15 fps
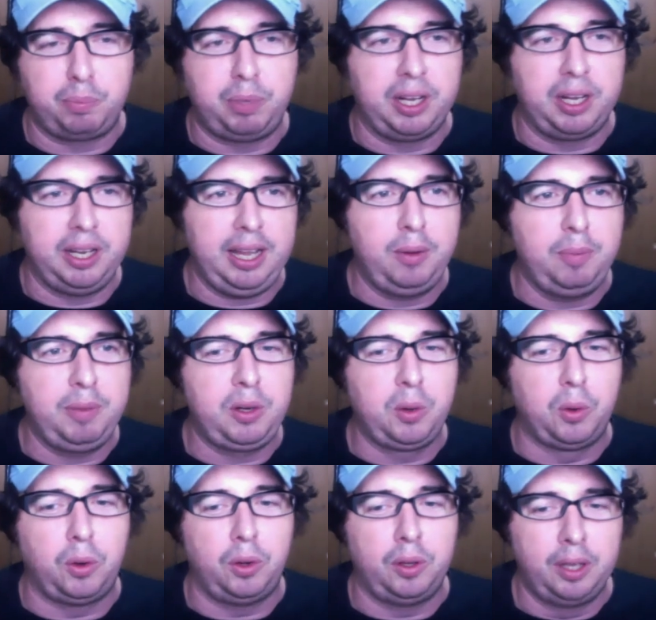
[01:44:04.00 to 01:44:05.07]
but yeah, it would be
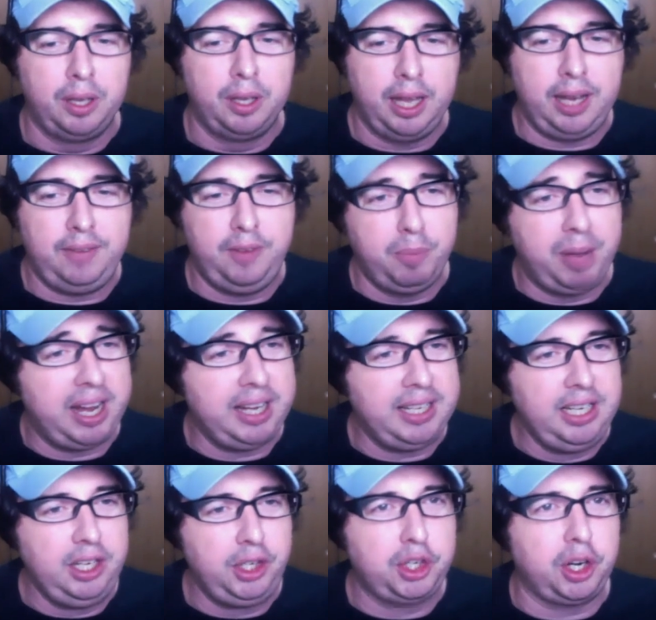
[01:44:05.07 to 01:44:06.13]
cool. And if you buy a
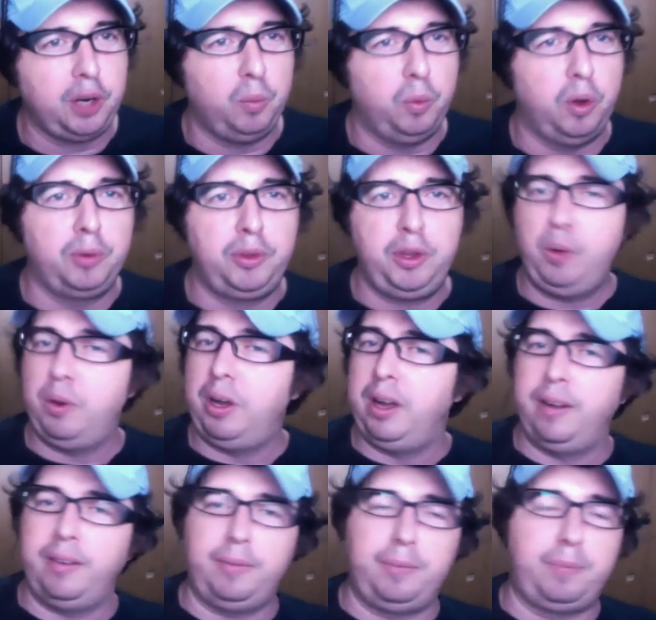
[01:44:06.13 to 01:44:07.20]
T-shirt, we'll do
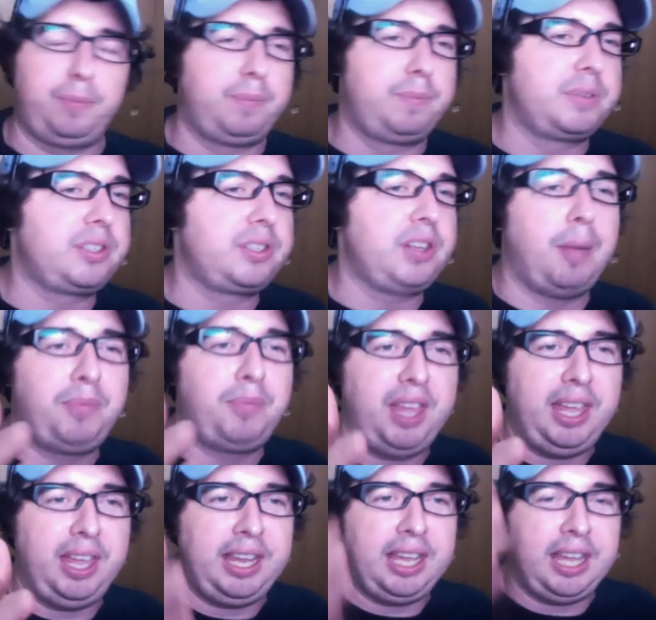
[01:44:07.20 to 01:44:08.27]
a Stump
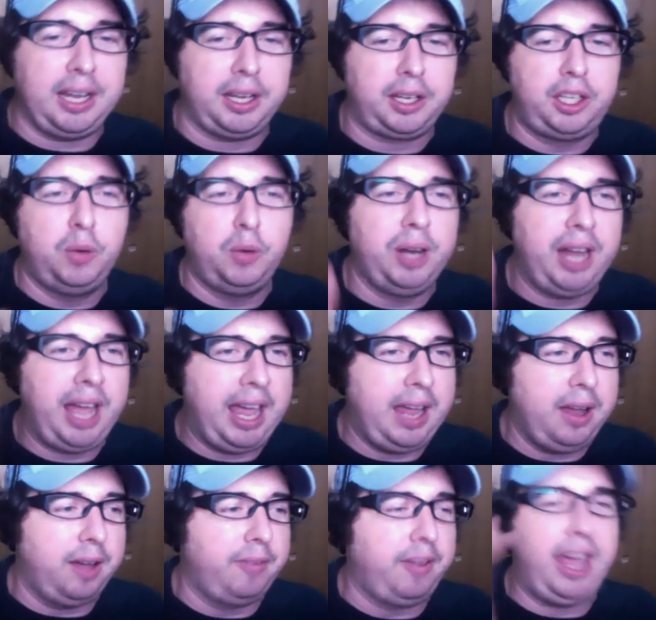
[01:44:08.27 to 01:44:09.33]
the Idiot, a Q&A
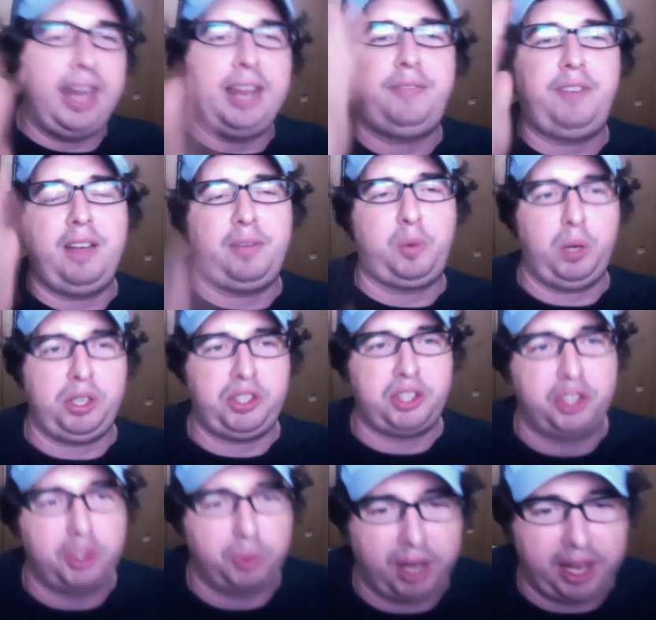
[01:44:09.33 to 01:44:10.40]
of any 5
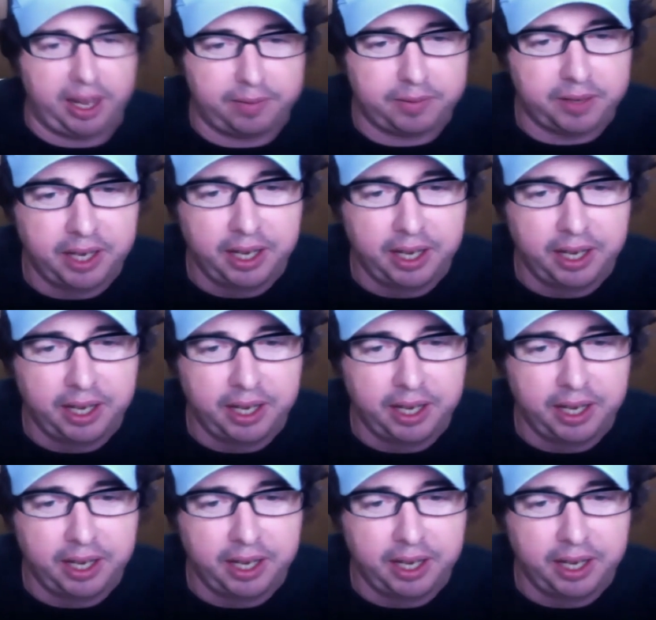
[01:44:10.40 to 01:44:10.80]
questions you have.